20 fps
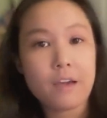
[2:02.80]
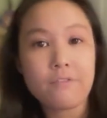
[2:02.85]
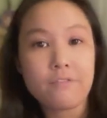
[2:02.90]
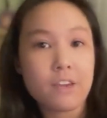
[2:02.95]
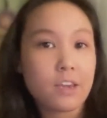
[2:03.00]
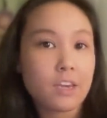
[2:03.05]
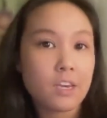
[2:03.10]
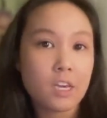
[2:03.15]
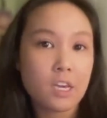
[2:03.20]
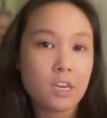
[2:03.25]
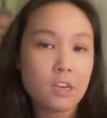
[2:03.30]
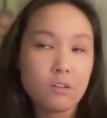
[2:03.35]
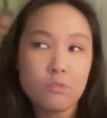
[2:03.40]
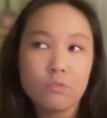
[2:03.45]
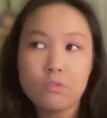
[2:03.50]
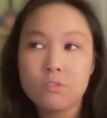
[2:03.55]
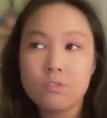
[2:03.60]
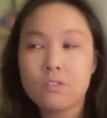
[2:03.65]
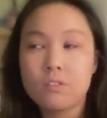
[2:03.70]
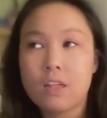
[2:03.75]

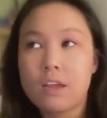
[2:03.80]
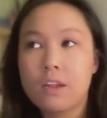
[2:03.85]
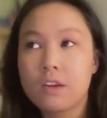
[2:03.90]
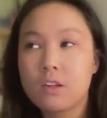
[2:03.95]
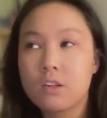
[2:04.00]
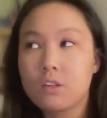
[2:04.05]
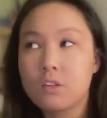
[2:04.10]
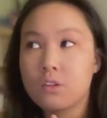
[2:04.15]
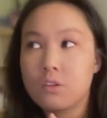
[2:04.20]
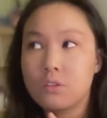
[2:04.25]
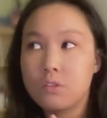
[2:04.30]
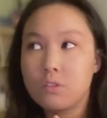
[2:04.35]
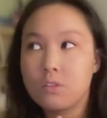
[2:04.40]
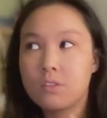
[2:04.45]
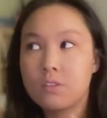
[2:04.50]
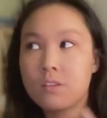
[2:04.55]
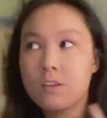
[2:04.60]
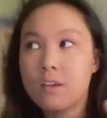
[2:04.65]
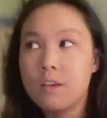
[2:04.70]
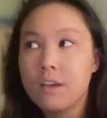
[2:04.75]
faqs that
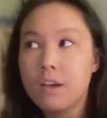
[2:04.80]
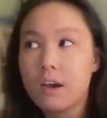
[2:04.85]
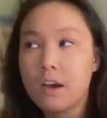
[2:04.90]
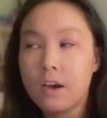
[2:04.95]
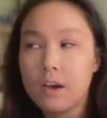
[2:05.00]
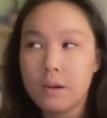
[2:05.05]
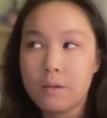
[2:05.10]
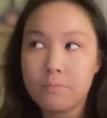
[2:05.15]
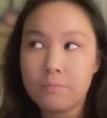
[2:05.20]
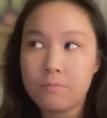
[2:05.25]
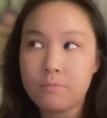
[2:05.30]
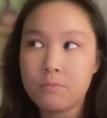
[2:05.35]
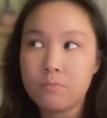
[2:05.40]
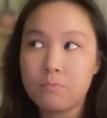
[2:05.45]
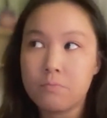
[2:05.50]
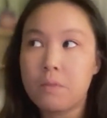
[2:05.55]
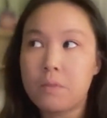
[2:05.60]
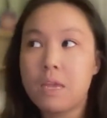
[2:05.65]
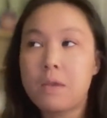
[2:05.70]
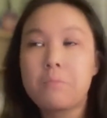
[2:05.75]
includes um,
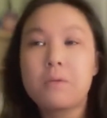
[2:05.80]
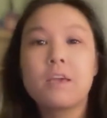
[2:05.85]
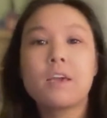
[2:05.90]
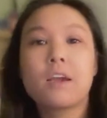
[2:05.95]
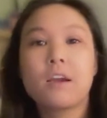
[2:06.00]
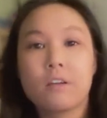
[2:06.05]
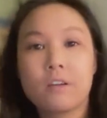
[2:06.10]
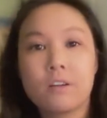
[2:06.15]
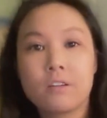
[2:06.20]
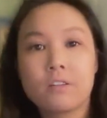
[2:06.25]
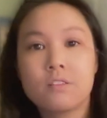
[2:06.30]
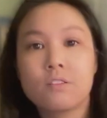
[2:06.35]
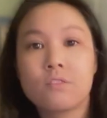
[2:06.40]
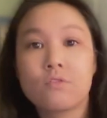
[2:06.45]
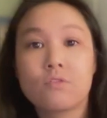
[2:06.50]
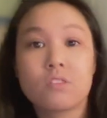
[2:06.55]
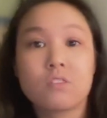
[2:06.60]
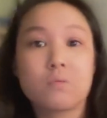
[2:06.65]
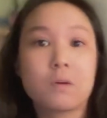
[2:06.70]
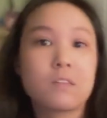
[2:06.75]
maybe areas
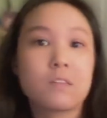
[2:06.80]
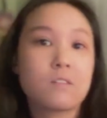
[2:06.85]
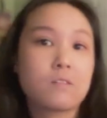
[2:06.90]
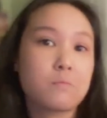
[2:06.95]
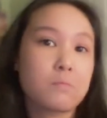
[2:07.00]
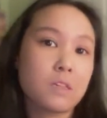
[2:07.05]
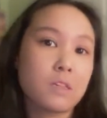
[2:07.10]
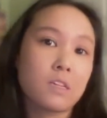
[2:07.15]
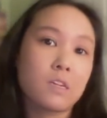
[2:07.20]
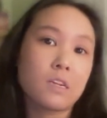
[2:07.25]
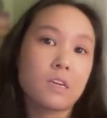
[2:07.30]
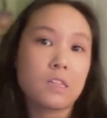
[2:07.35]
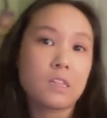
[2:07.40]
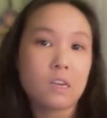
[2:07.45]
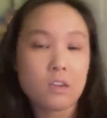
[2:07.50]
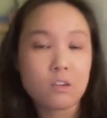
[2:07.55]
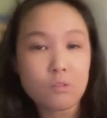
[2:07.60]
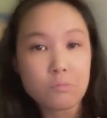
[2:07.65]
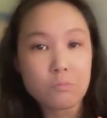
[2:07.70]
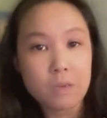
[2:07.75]
of responsibility
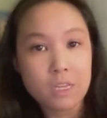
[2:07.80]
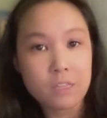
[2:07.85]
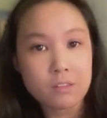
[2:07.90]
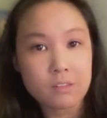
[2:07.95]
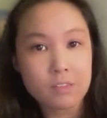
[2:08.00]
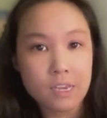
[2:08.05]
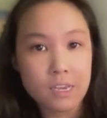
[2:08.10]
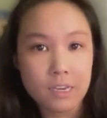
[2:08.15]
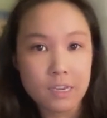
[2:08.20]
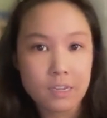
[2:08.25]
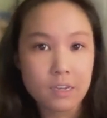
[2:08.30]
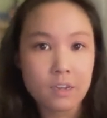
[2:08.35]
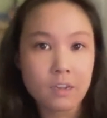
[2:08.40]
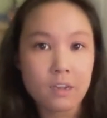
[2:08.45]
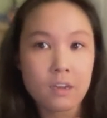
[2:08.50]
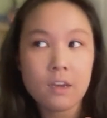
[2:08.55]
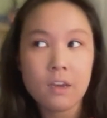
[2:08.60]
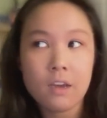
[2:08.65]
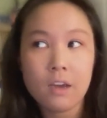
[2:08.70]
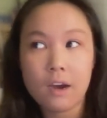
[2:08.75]
that you
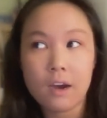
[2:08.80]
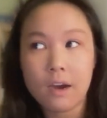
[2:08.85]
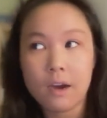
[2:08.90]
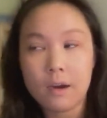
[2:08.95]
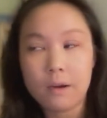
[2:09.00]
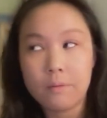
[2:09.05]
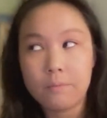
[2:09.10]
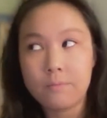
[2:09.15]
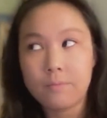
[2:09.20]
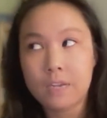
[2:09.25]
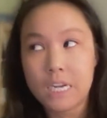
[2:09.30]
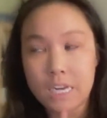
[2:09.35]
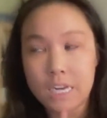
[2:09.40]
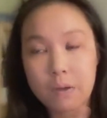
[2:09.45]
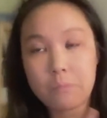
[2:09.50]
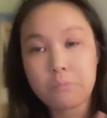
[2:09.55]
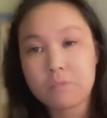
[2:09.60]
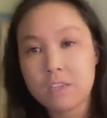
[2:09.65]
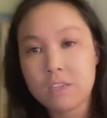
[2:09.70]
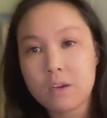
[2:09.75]
maintain um, and
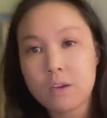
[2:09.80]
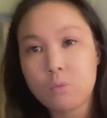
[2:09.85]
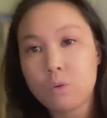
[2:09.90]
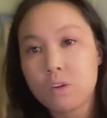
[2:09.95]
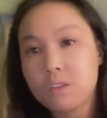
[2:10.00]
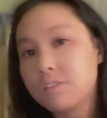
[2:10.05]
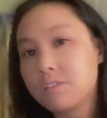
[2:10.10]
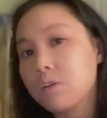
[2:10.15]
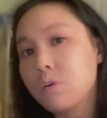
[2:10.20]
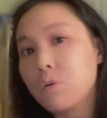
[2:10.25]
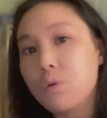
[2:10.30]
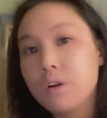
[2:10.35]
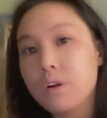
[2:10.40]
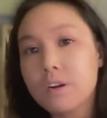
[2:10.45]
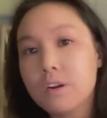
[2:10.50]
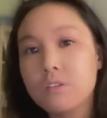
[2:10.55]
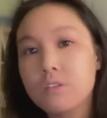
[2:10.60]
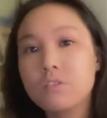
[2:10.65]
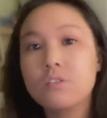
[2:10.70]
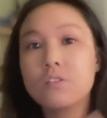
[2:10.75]
update once a
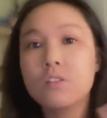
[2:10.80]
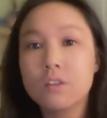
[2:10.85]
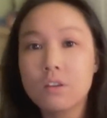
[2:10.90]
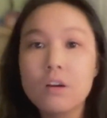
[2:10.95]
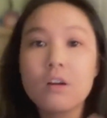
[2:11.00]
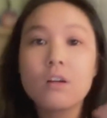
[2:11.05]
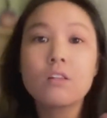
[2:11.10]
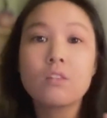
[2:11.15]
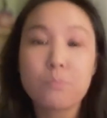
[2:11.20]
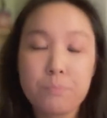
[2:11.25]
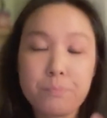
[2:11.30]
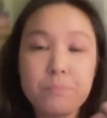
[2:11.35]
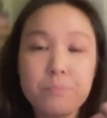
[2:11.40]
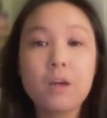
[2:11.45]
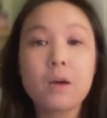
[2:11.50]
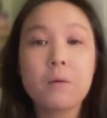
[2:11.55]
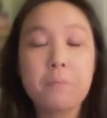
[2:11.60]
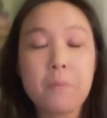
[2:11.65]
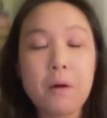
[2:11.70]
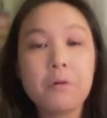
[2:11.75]
quarter so there are
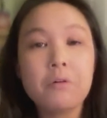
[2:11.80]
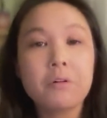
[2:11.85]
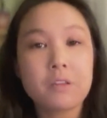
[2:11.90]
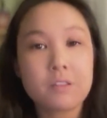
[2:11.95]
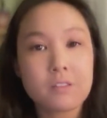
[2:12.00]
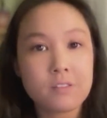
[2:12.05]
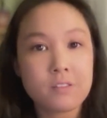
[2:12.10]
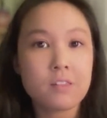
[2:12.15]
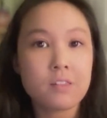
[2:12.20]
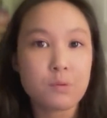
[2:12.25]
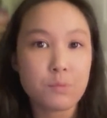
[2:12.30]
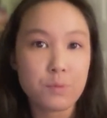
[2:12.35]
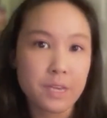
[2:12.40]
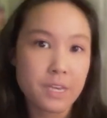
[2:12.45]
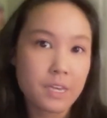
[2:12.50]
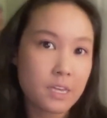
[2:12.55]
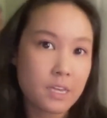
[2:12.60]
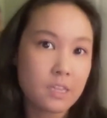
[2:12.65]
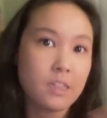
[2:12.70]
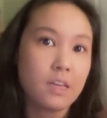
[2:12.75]
components in the
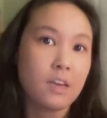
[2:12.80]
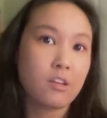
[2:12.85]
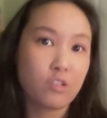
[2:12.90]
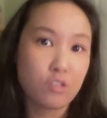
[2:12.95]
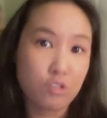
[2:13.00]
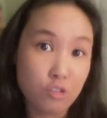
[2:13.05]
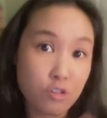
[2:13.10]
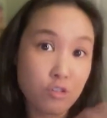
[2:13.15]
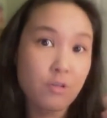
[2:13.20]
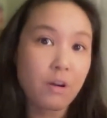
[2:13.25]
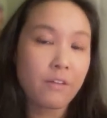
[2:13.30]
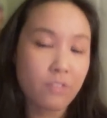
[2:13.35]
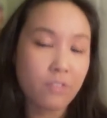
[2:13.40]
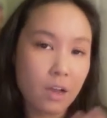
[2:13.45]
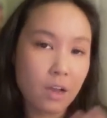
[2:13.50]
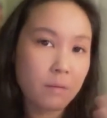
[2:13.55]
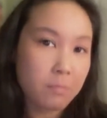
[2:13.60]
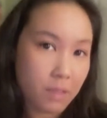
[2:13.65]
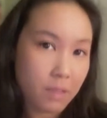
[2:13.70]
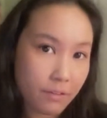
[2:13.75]
wiki that you do have to
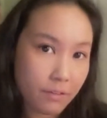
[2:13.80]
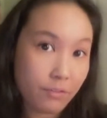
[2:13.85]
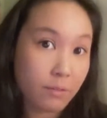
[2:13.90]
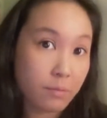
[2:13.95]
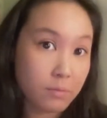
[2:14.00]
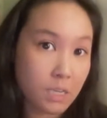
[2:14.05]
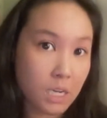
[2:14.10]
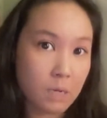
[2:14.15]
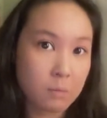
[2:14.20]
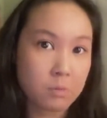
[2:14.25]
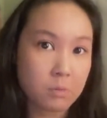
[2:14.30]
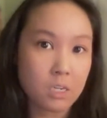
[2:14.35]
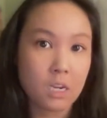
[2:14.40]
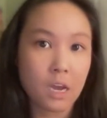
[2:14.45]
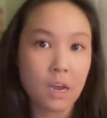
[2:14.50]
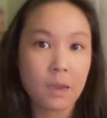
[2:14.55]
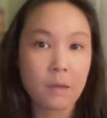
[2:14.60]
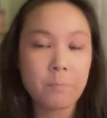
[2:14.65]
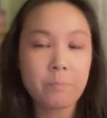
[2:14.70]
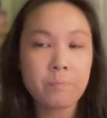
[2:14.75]
update from time to
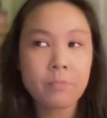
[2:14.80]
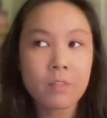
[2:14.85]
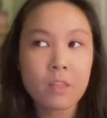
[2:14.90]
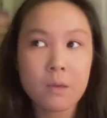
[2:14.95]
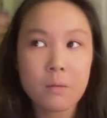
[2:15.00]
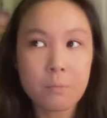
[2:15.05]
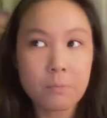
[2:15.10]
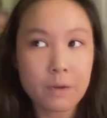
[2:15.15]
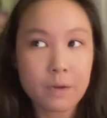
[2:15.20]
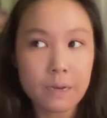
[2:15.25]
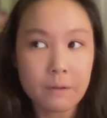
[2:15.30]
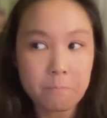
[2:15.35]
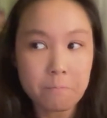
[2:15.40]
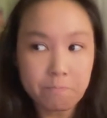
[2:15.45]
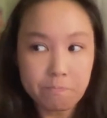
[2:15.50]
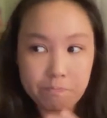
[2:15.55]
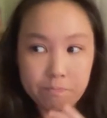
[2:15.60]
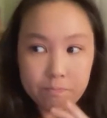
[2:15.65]
time but